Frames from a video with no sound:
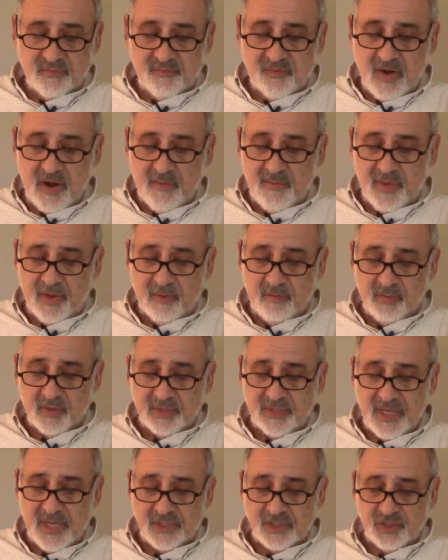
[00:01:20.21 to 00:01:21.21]
Environmental
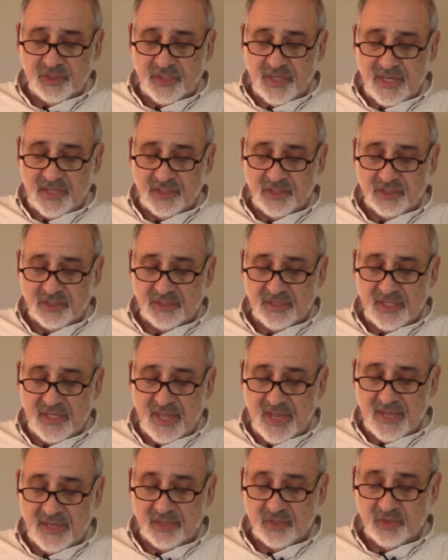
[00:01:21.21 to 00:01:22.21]
Protection Agency at